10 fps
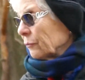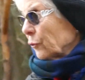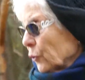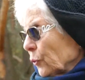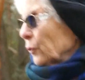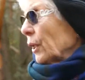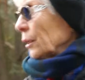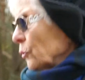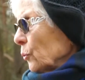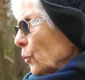for her
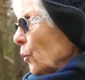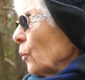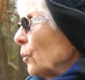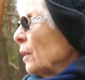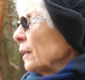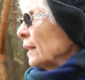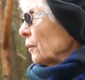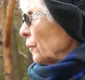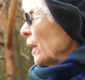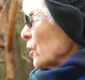not to know
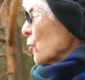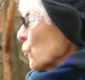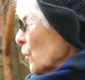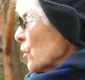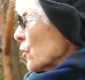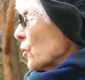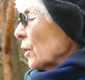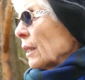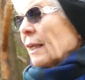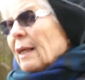that we are Jewish.
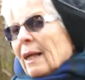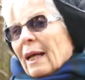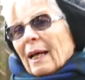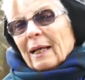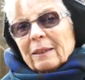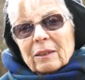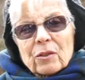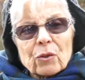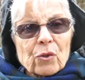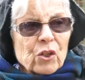And
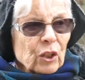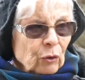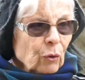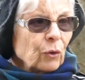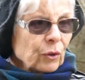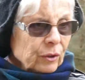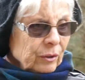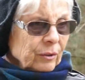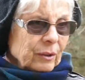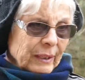so she told
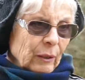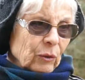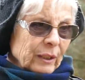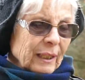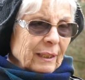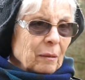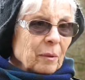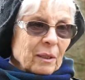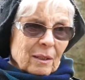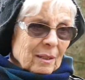the old lady,
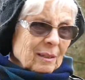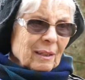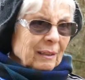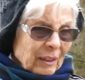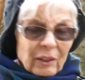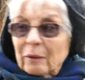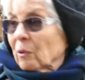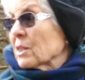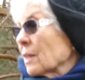because it really was